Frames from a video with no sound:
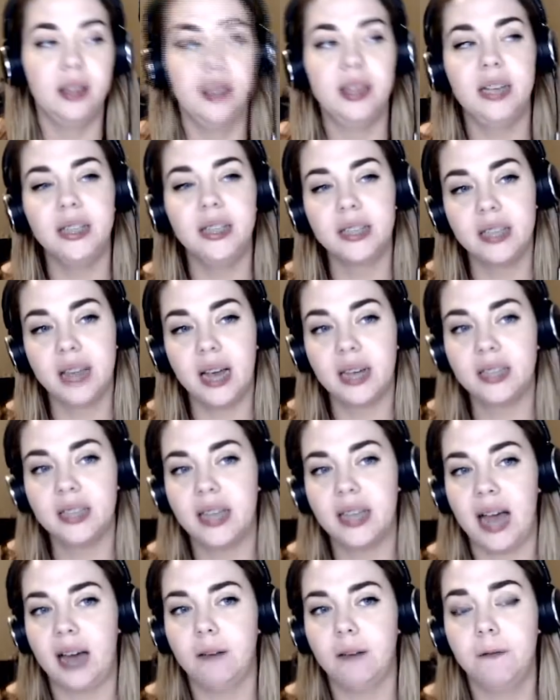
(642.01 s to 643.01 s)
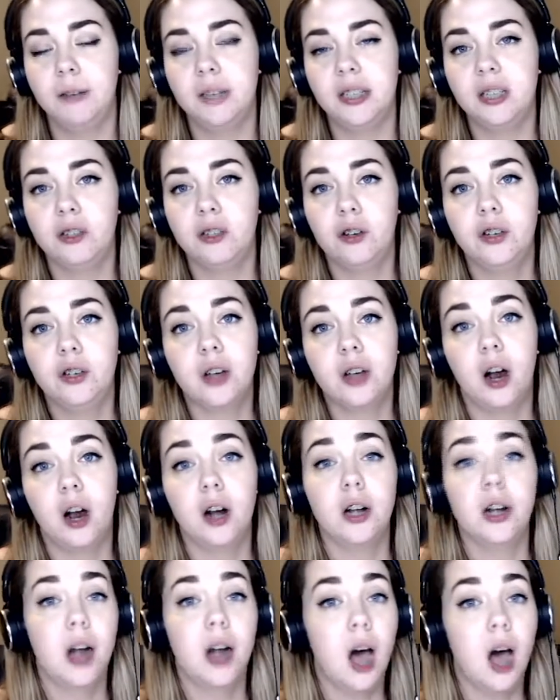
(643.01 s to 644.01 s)
says that physicians are
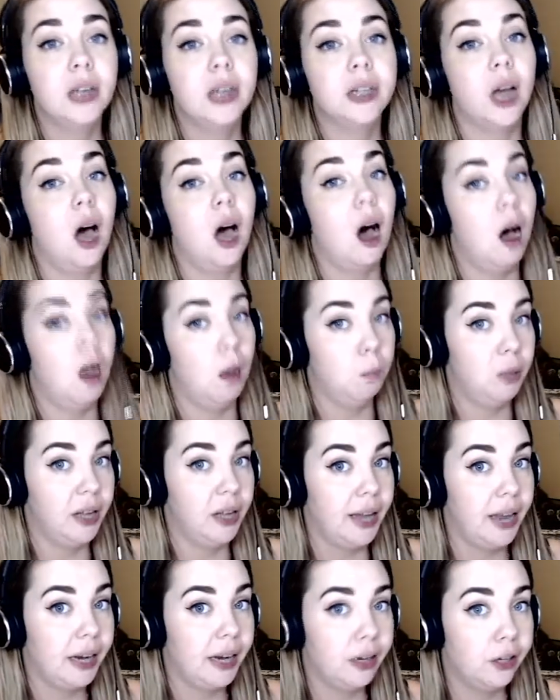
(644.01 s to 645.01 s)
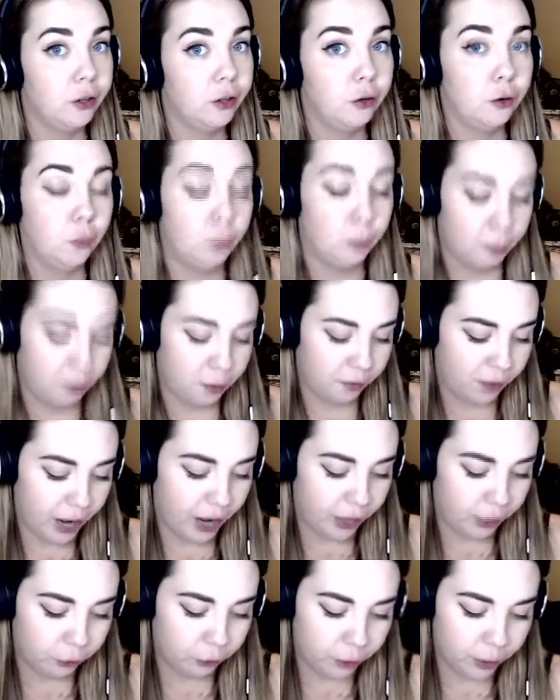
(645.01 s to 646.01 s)
not obligated to provide
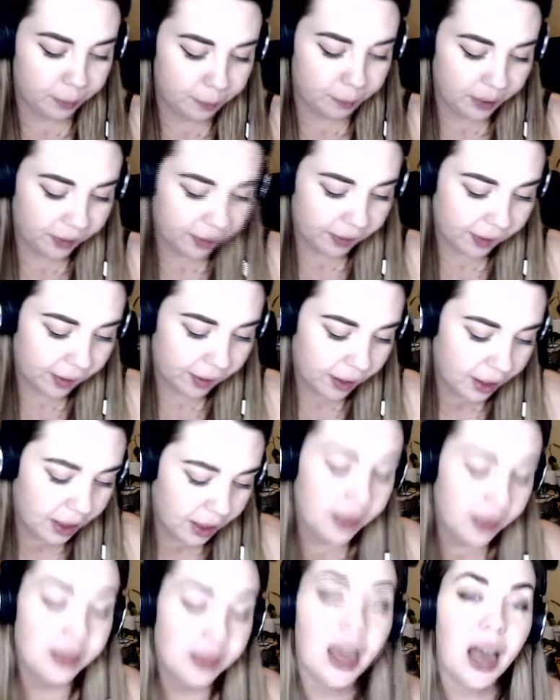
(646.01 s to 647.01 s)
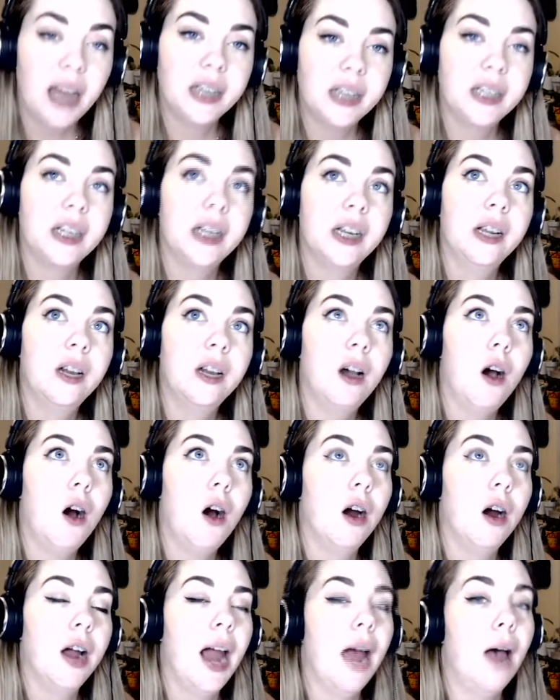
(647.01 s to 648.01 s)
treatments that are
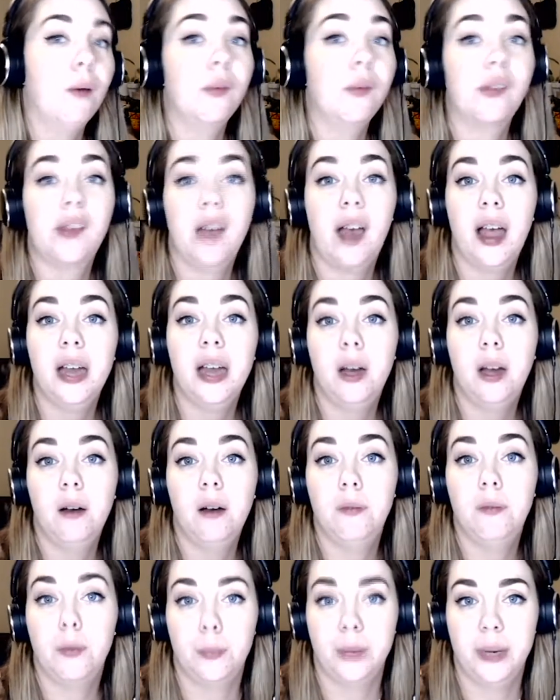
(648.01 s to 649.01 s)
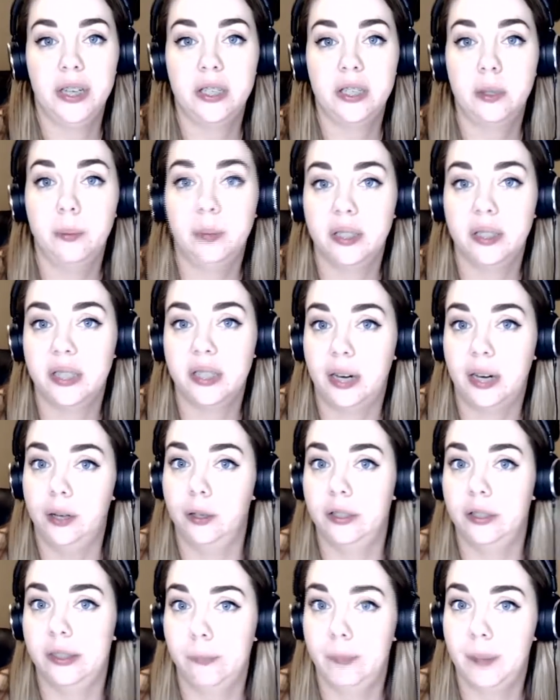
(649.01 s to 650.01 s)
outside of the reasonable standards of
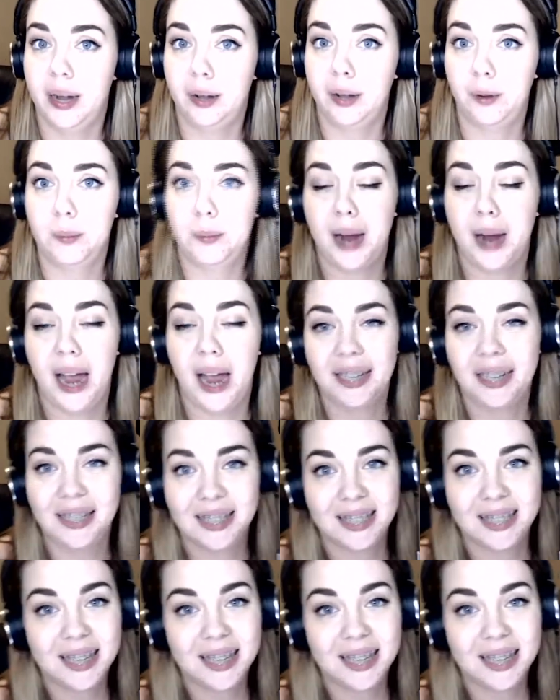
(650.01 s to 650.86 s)
medical practice.